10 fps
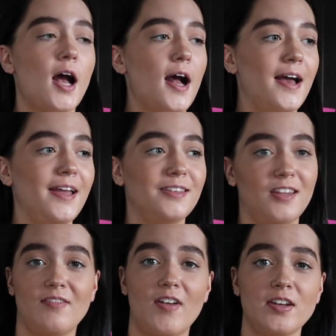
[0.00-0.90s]
I
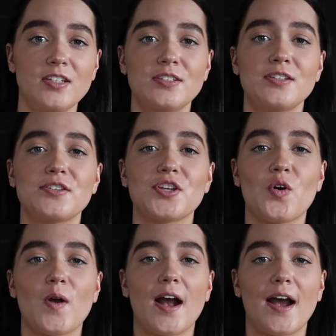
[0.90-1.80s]
love onions,
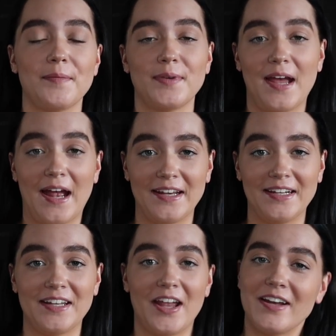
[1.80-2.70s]
so I'm gonna
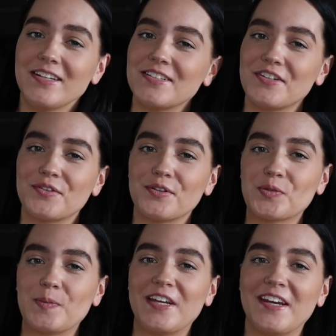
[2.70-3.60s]
adding an onion to this
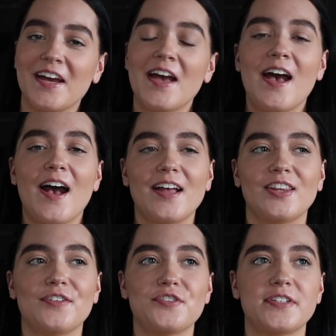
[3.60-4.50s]
recipe. I
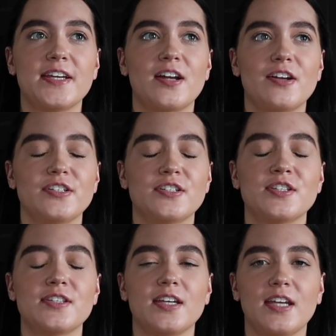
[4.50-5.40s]
love sauteed
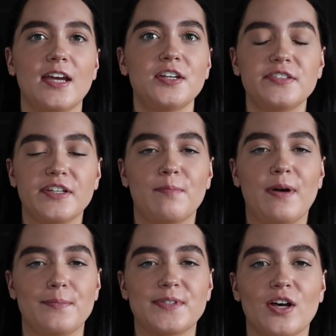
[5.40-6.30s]
onions. Like, I could just eat them
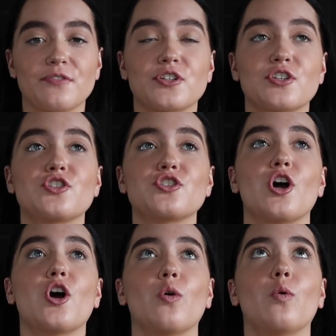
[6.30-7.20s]
by themselves. They're
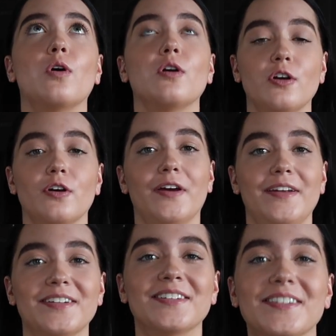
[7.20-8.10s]
so good.